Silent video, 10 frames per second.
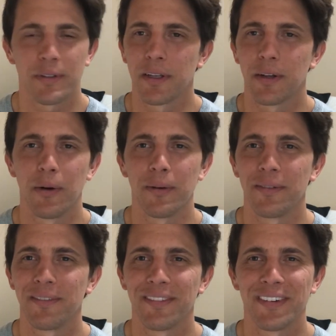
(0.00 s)
get going.
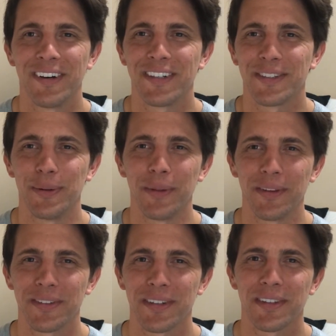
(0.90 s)
Let's do
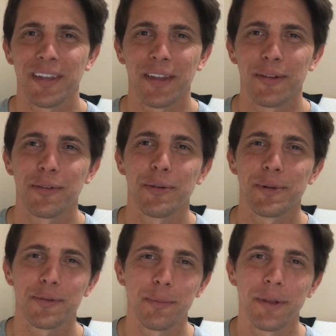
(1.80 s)
this. Thank you so
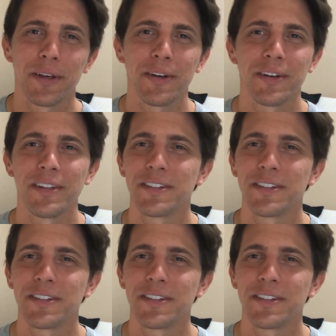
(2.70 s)
much for being here and